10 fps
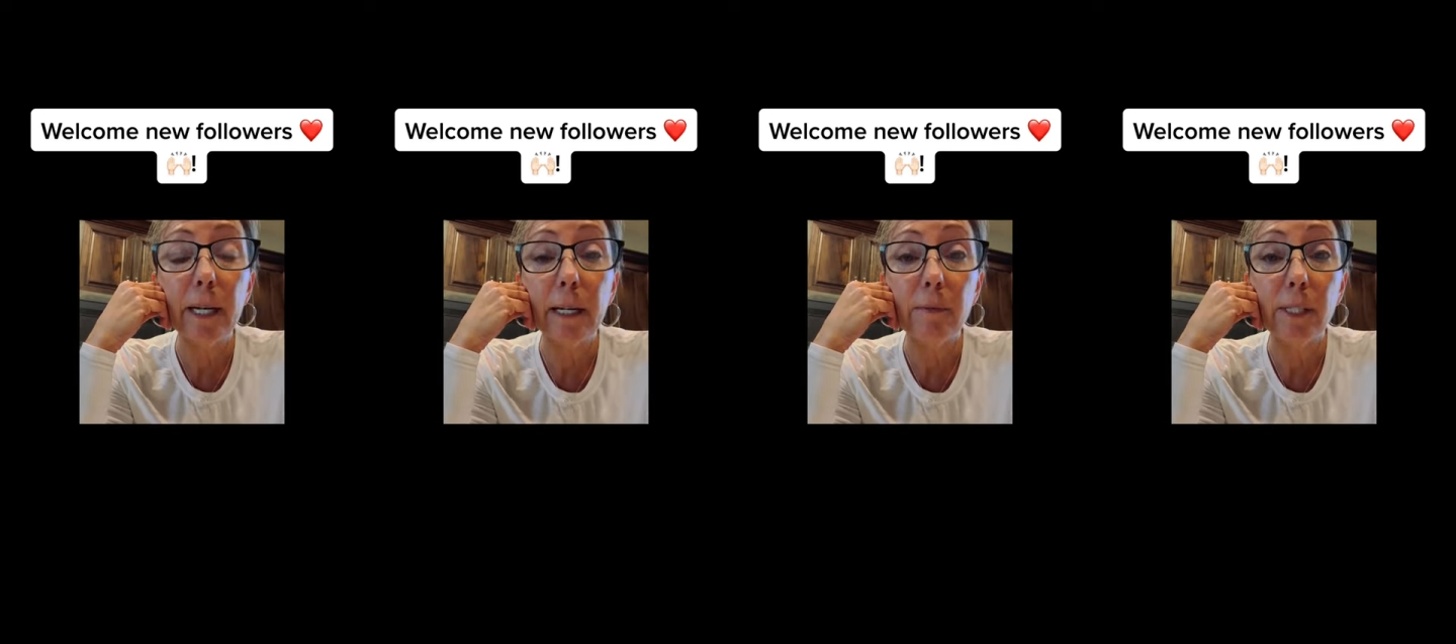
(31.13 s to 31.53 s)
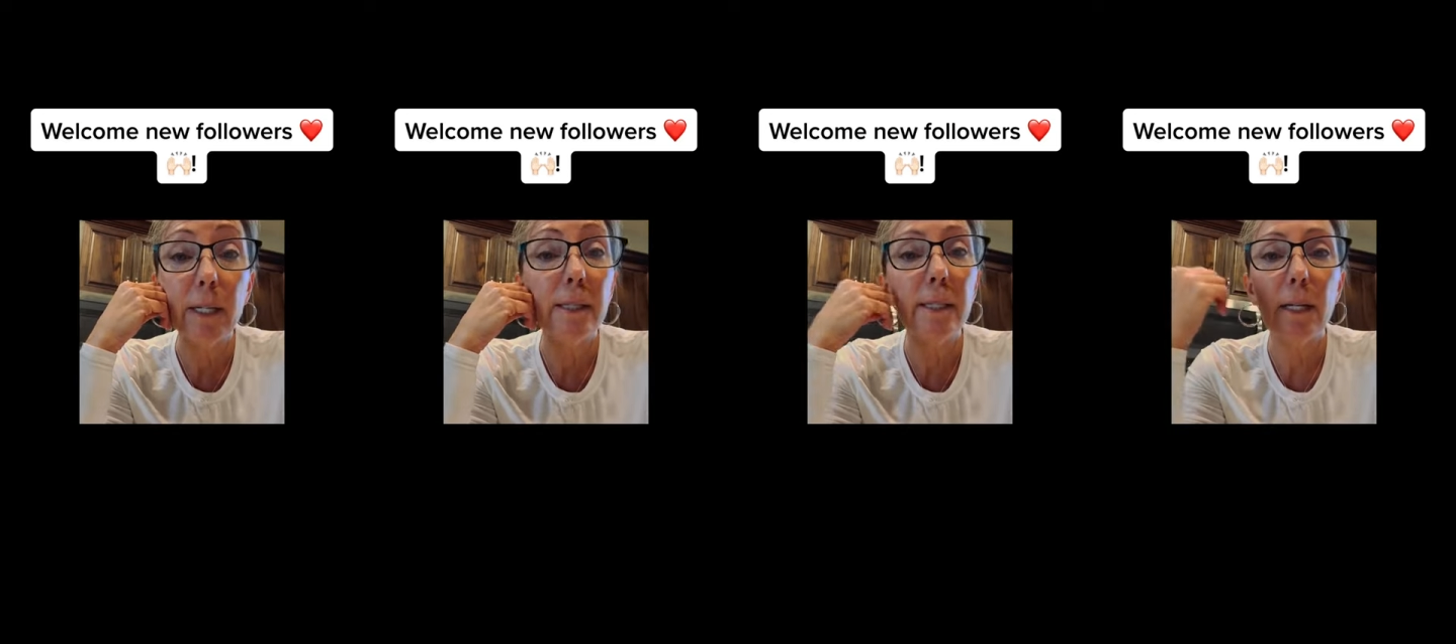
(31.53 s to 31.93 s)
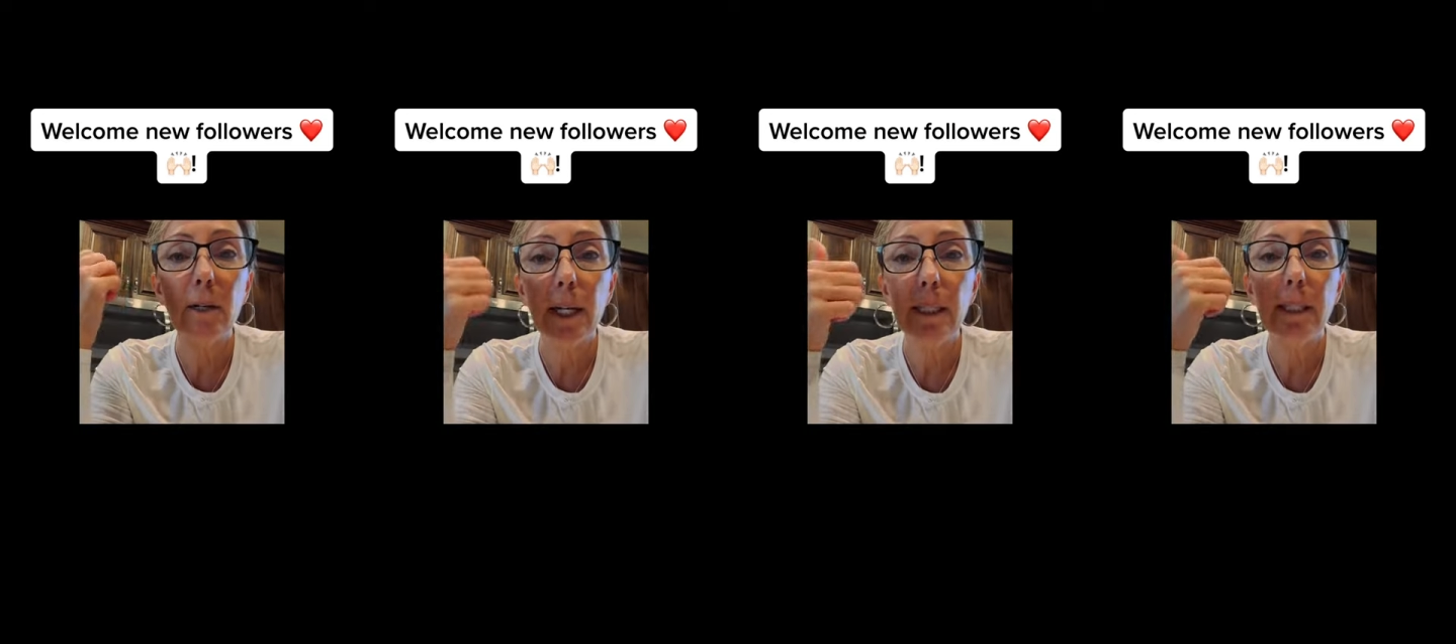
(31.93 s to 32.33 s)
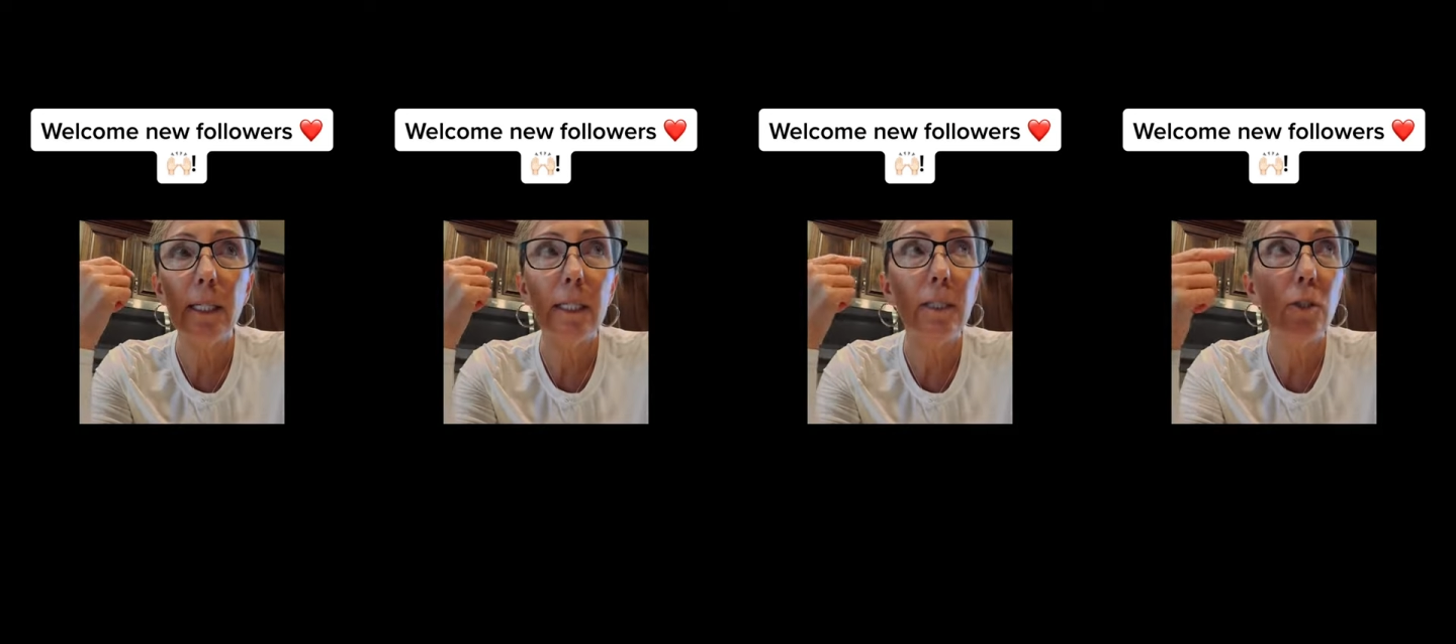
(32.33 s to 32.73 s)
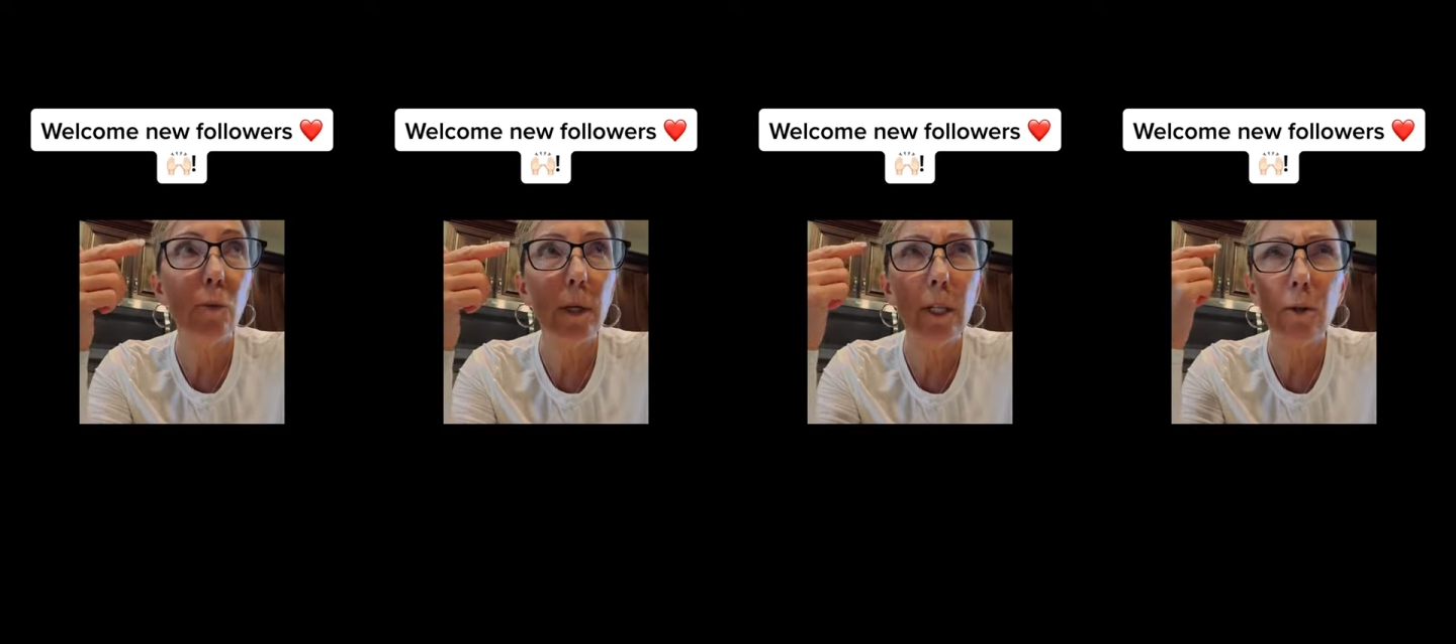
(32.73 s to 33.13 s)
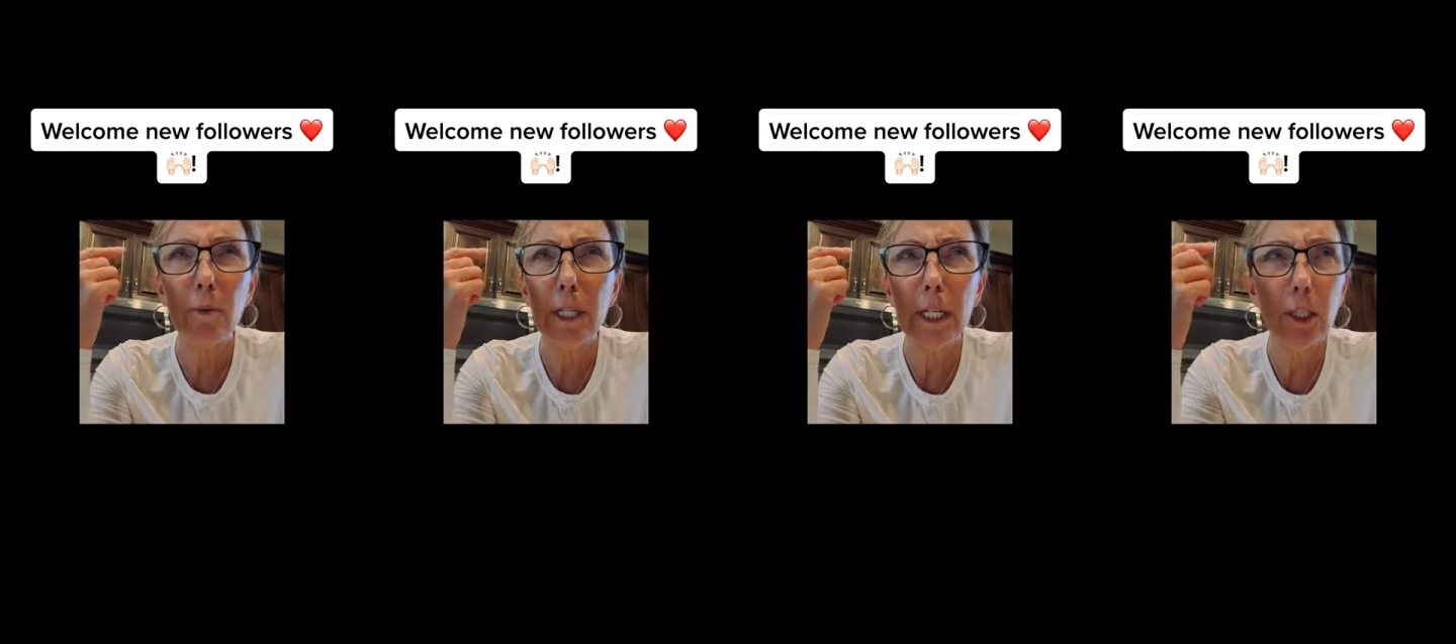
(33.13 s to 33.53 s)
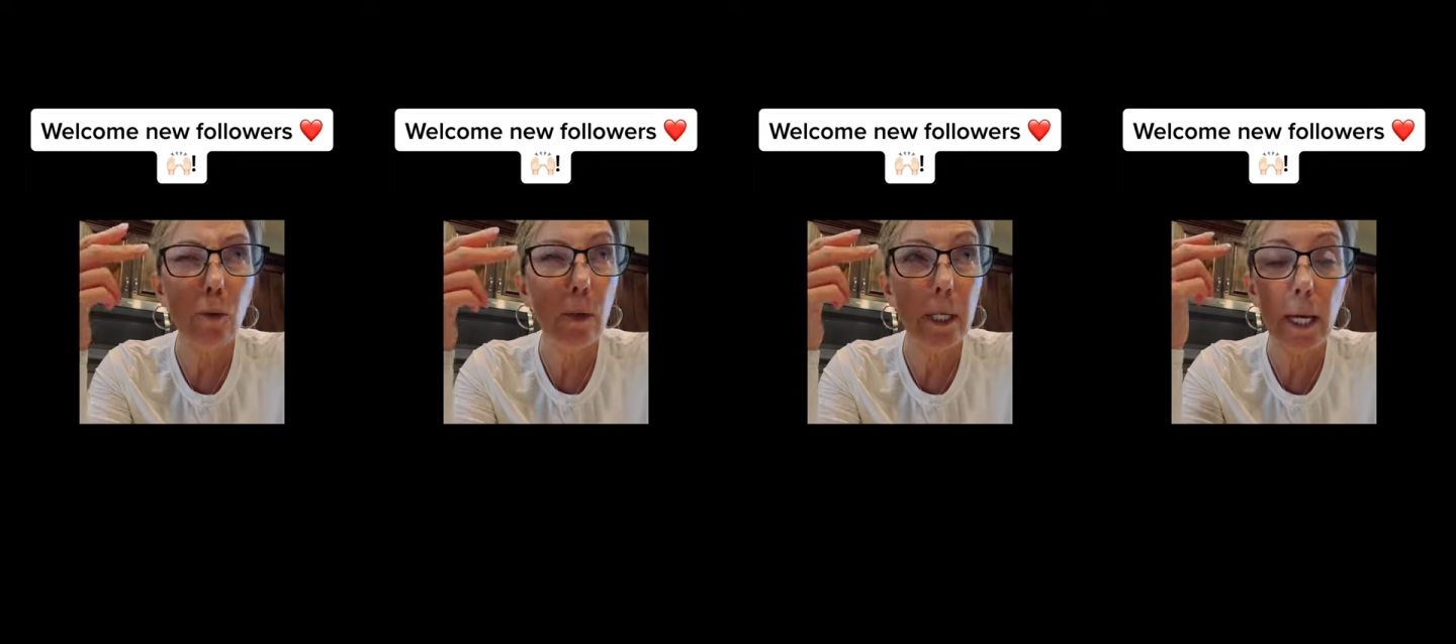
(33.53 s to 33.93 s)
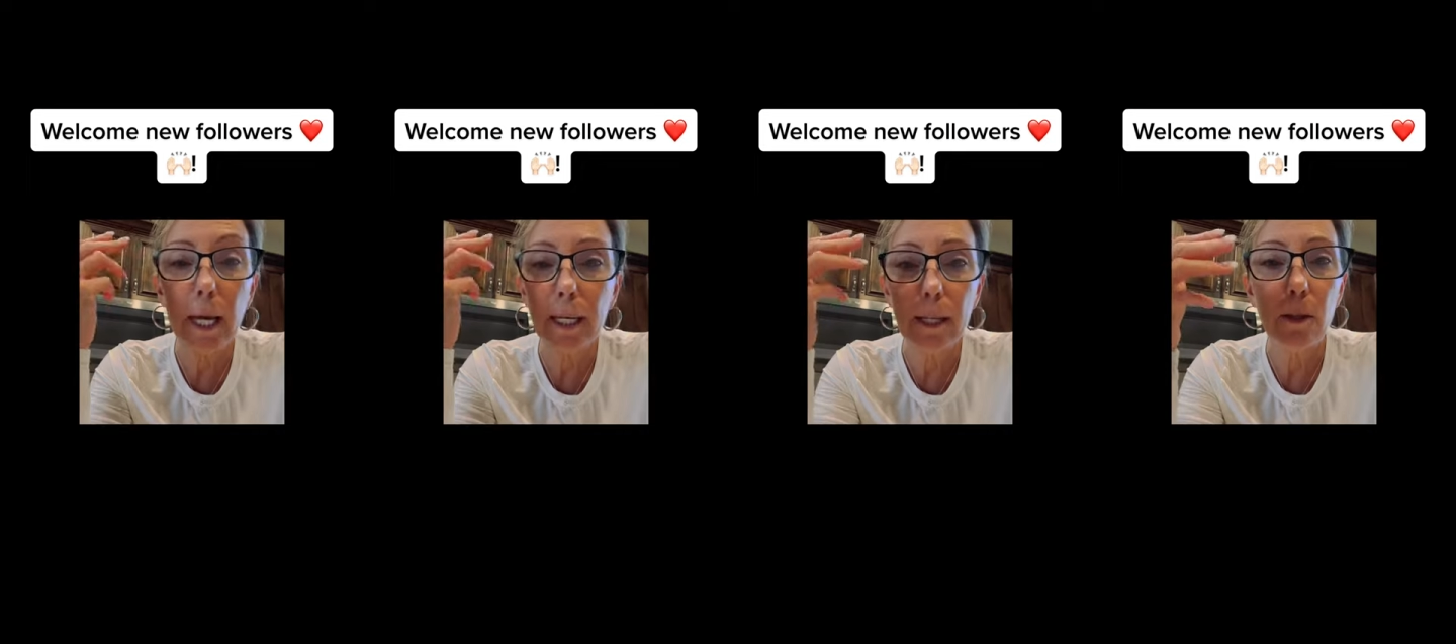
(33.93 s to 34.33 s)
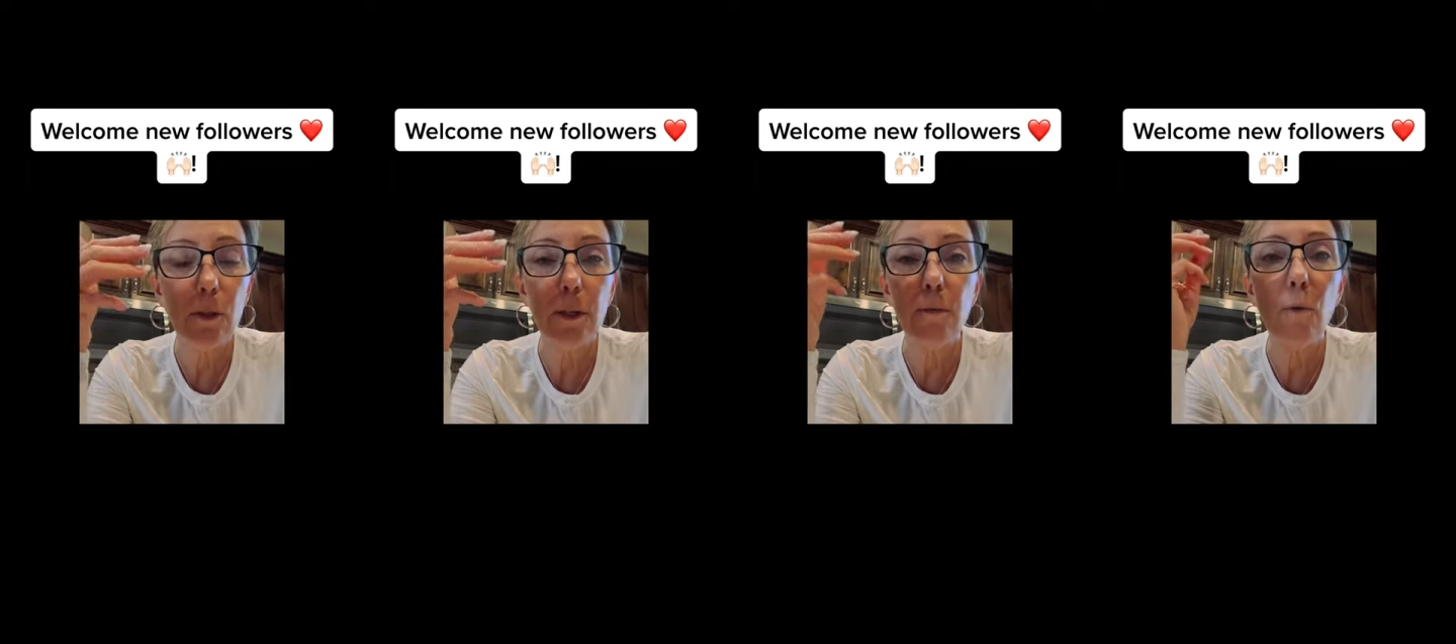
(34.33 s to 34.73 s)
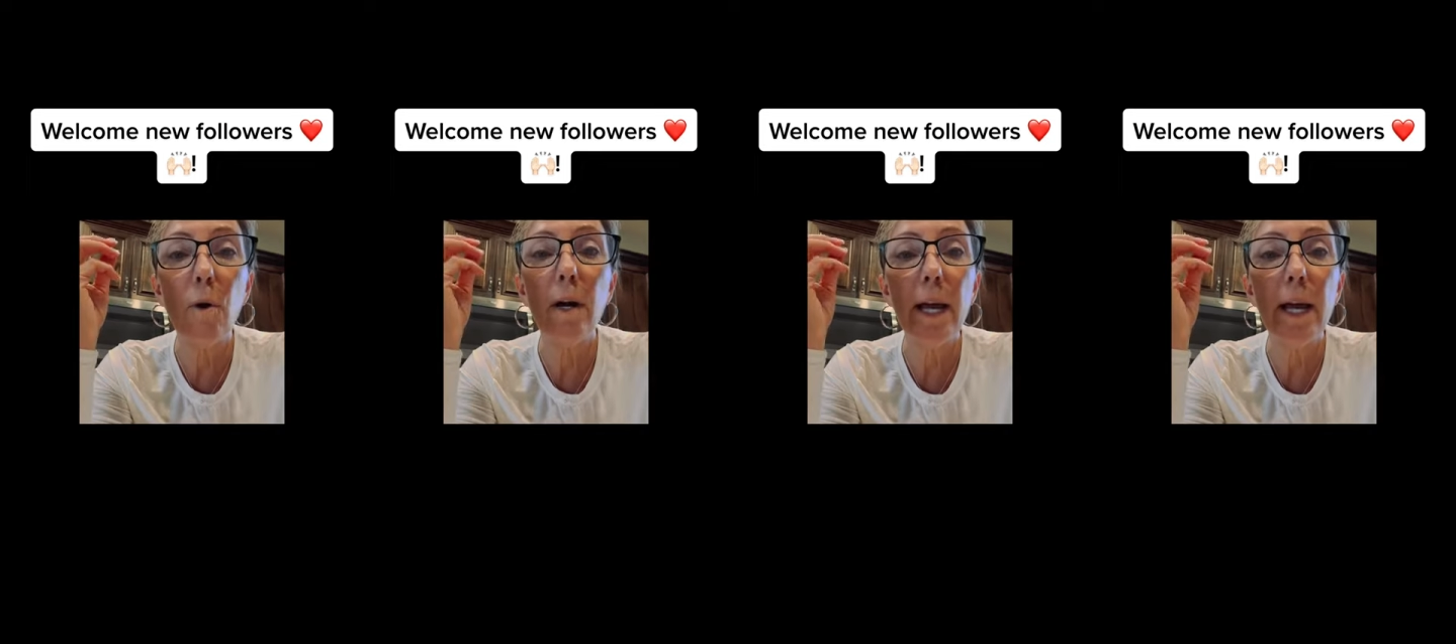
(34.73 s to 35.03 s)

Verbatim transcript: I have sons that are 18, 23, 28, and 34.